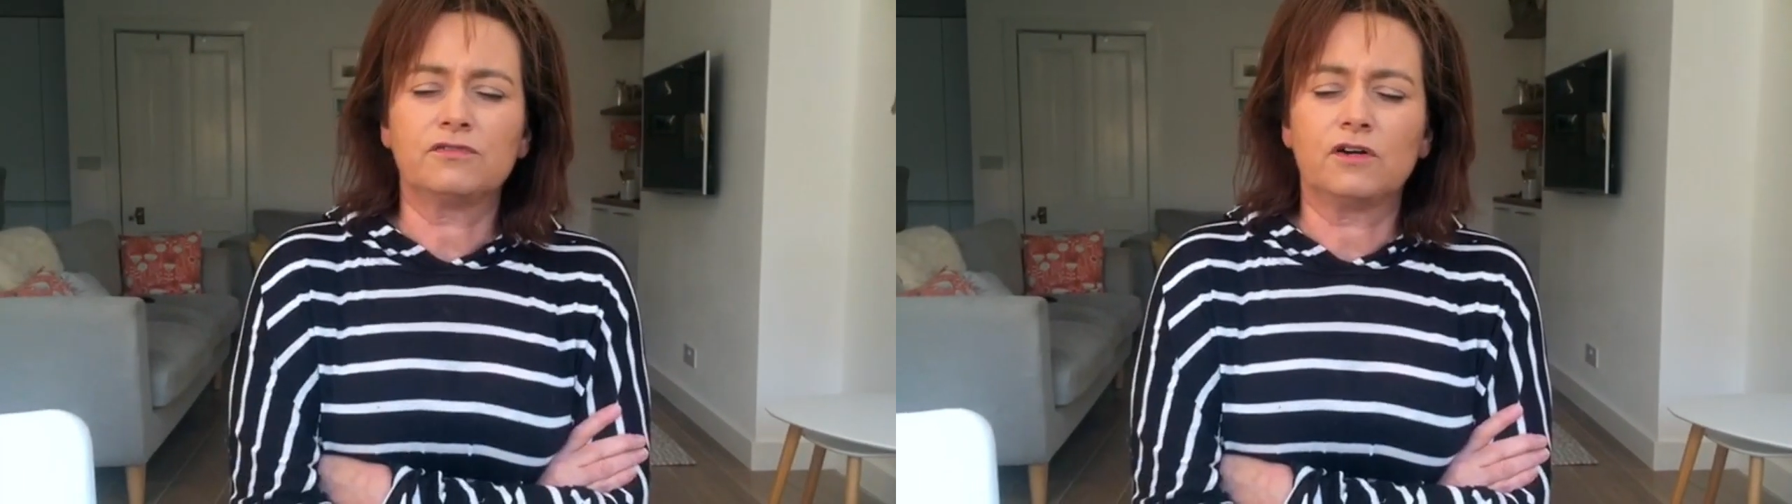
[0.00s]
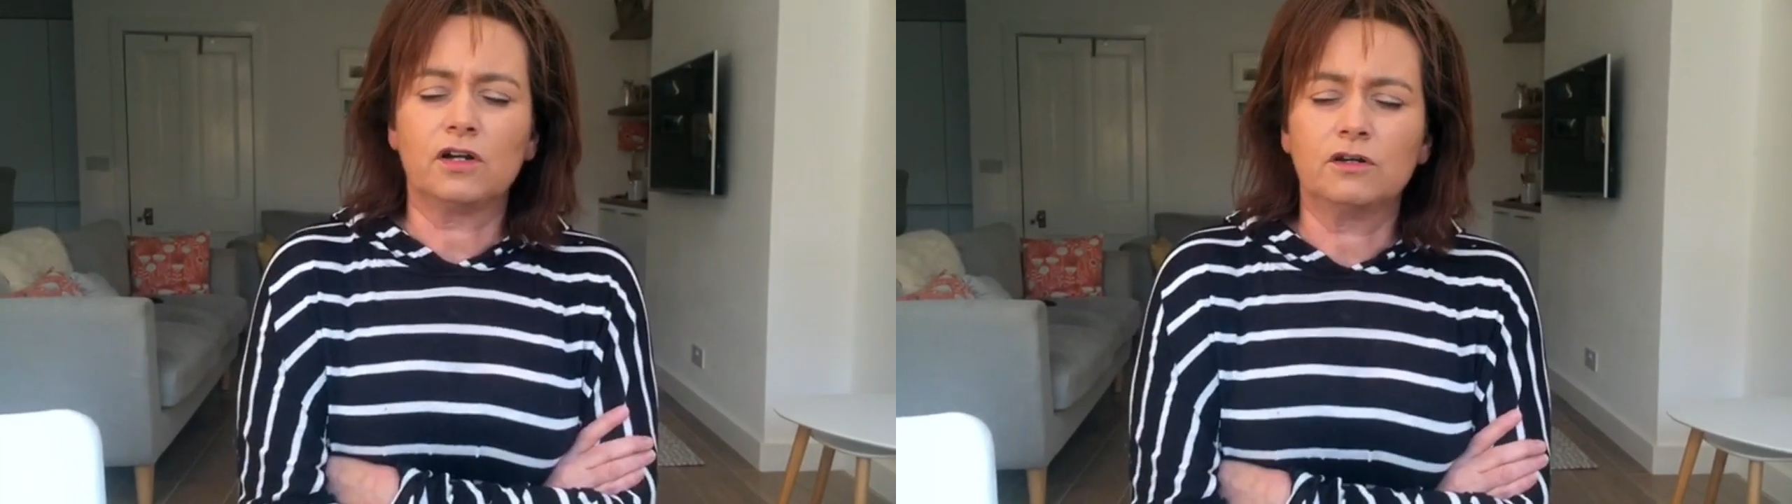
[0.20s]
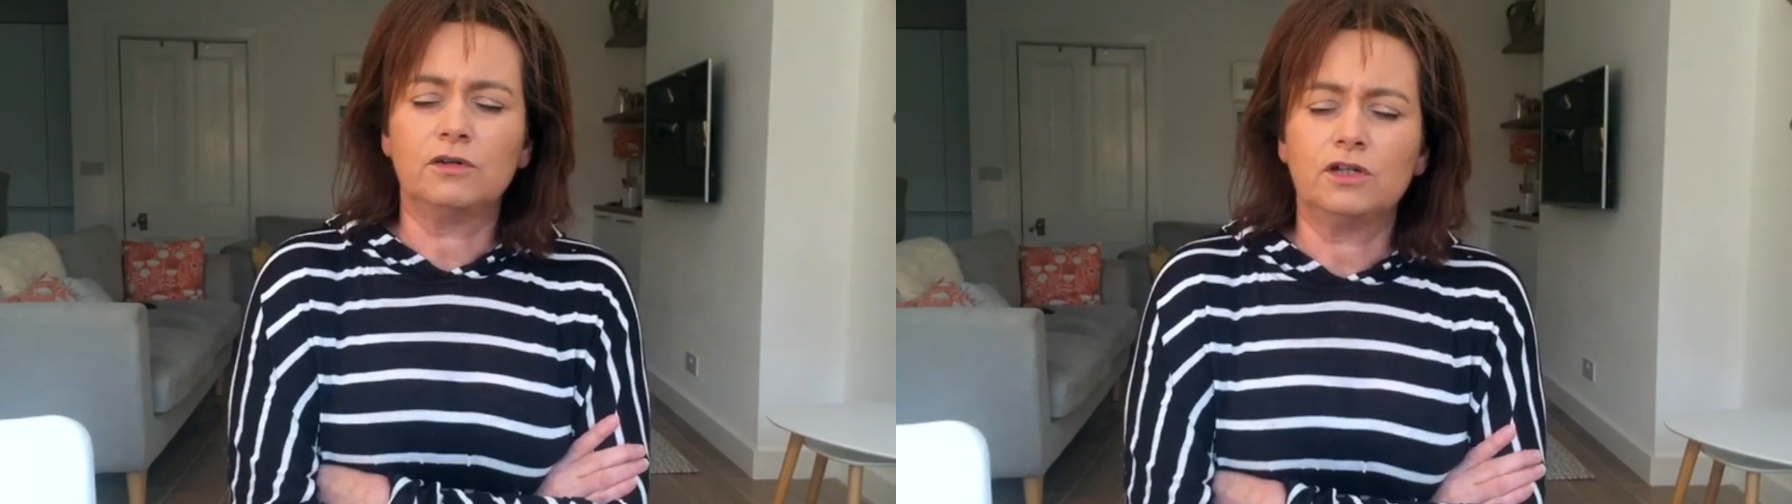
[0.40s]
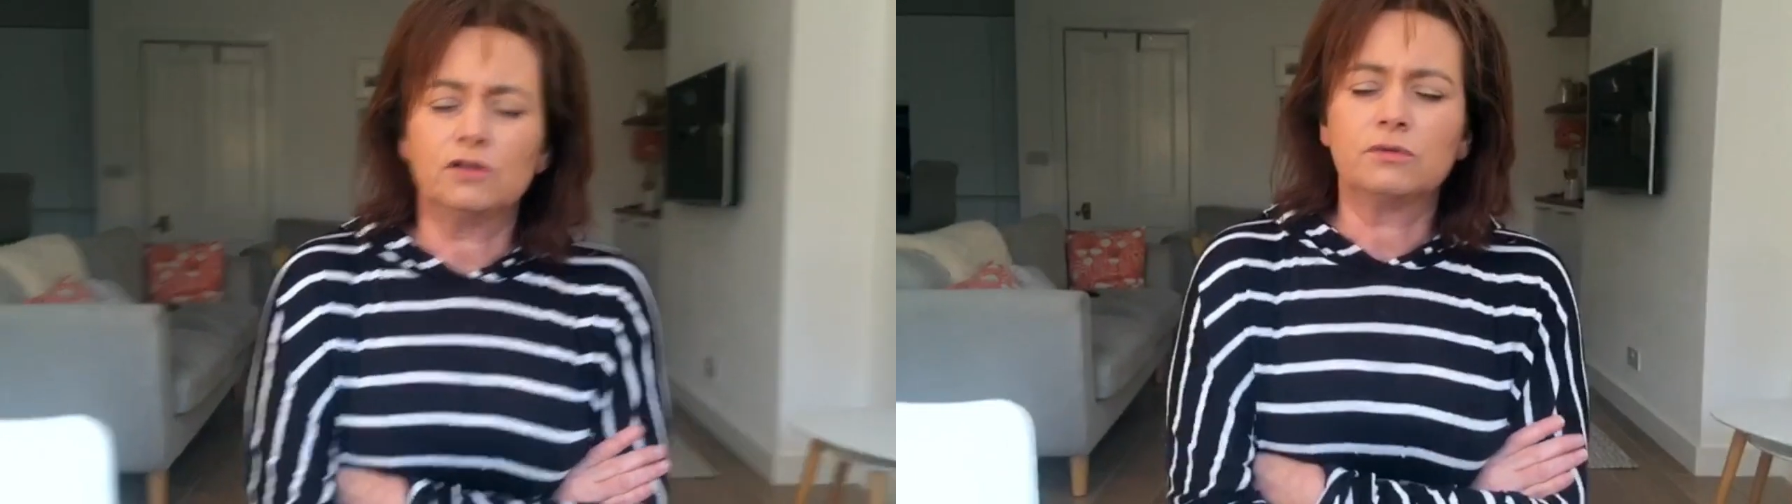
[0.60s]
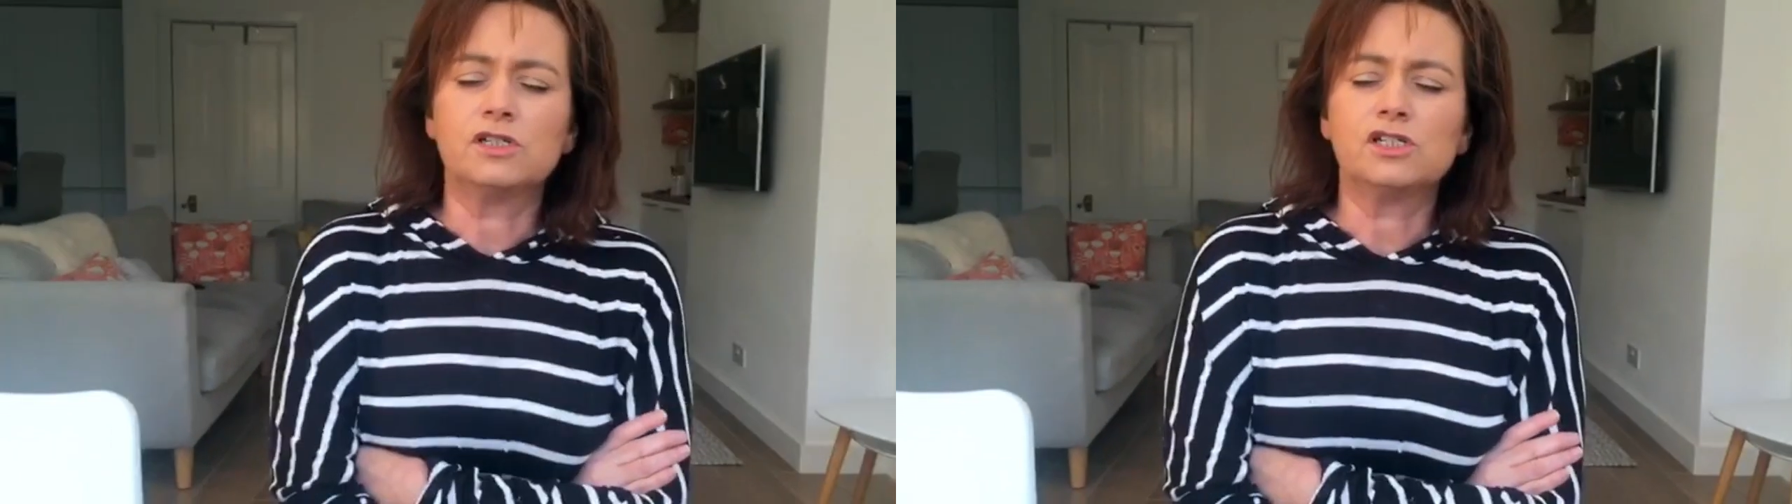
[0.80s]
follow
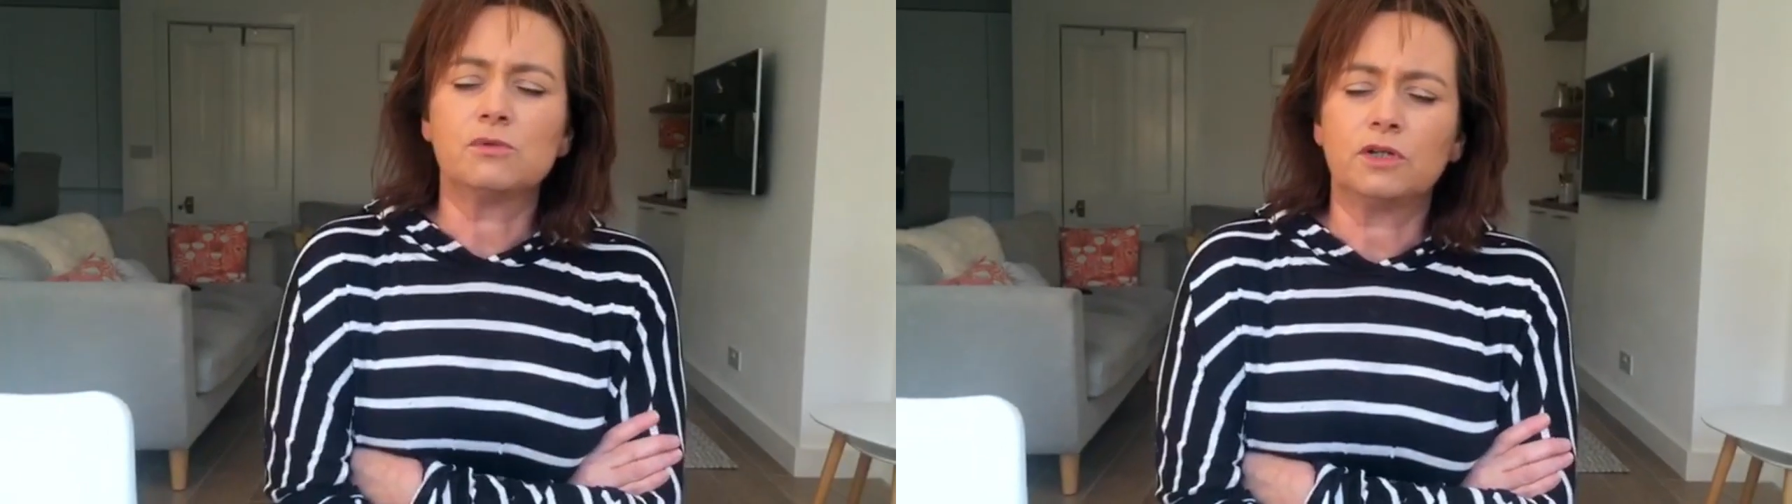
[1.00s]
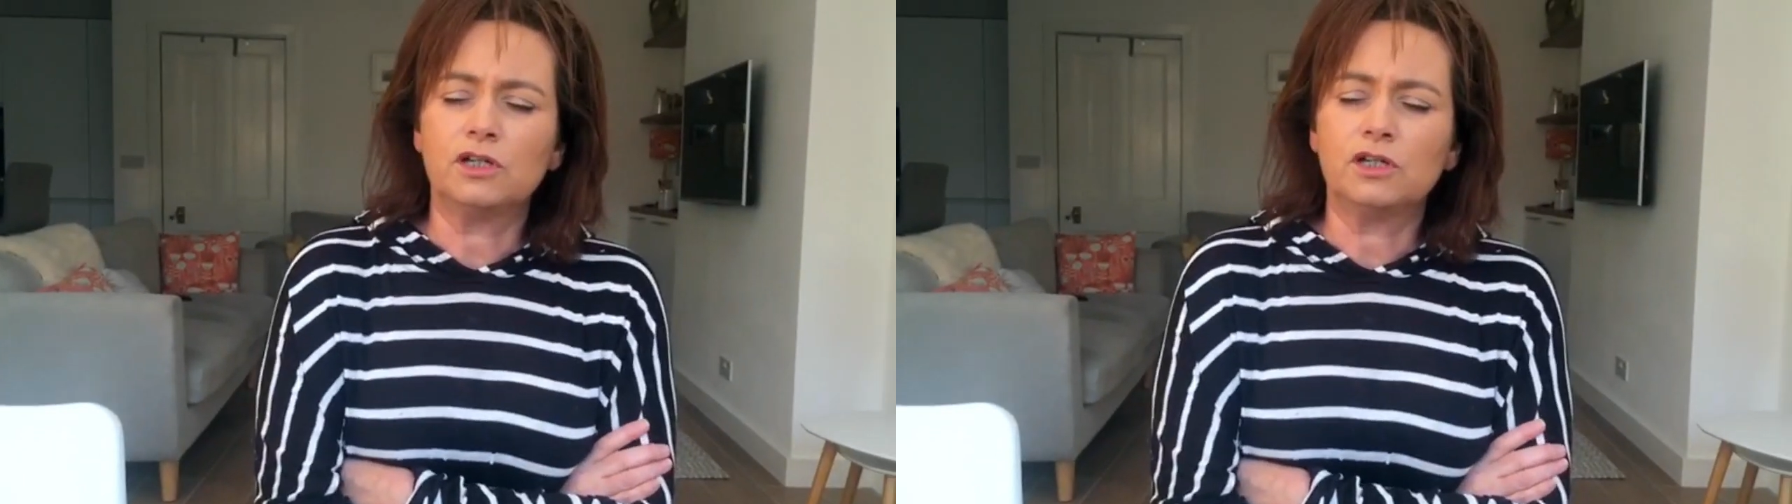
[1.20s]
you and do what